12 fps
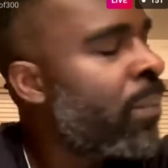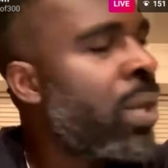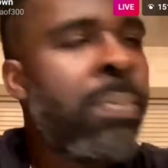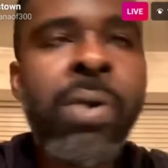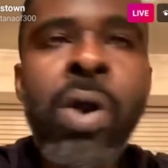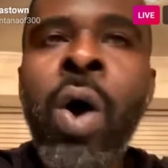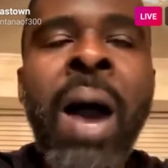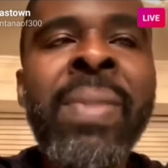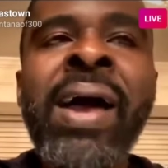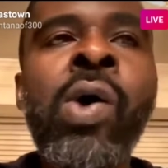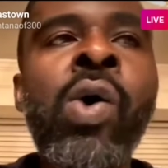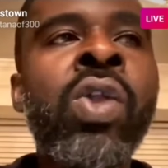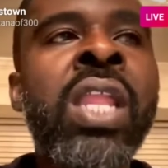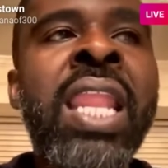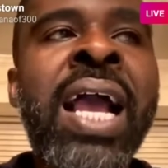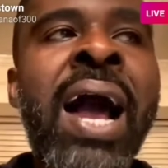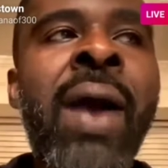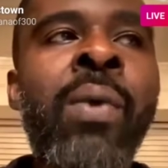Bro, I'm not going,
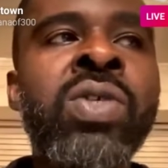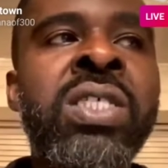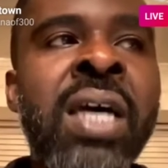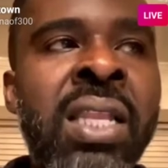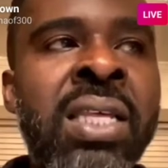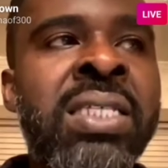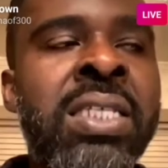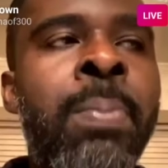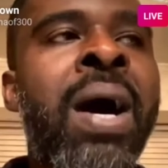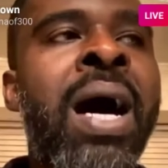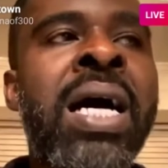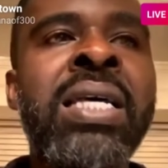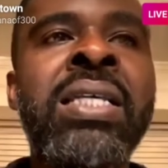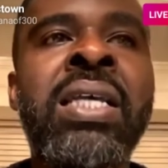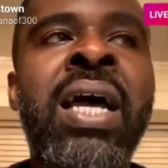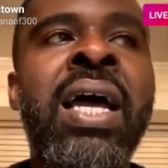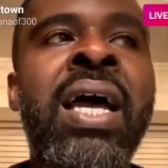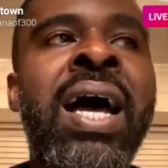like, I was telling somebody.
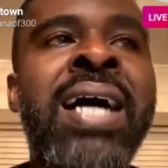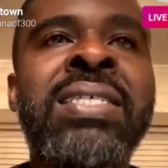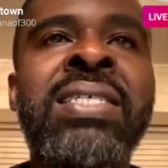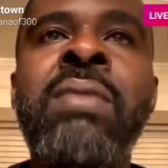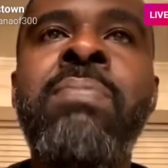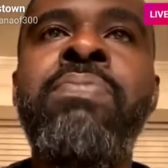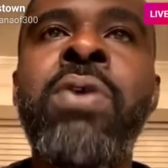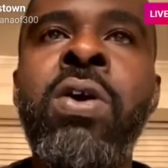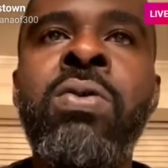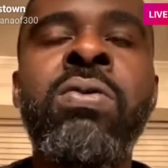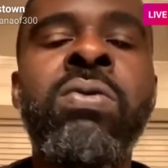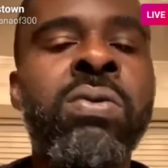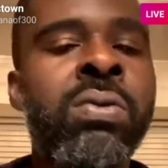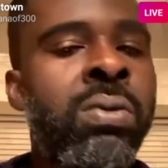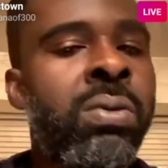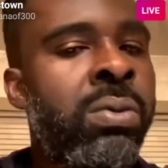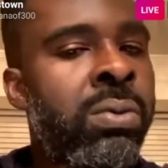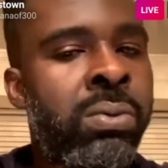A lot of people don't even know that nigga Ja
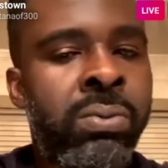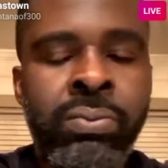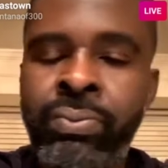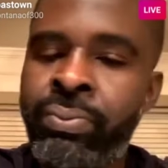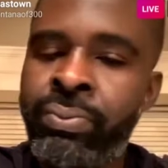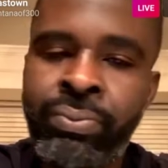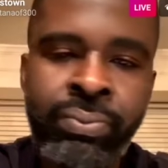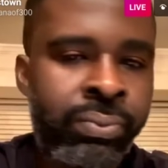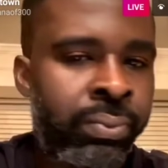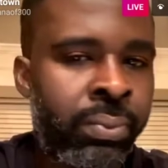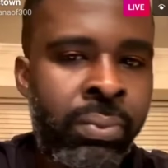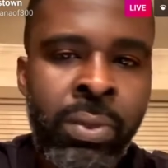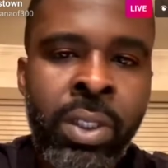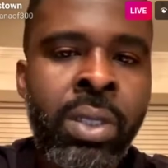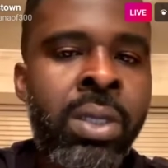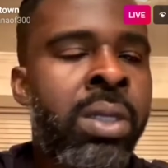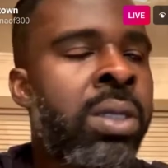Rule a fucking game changer, bro.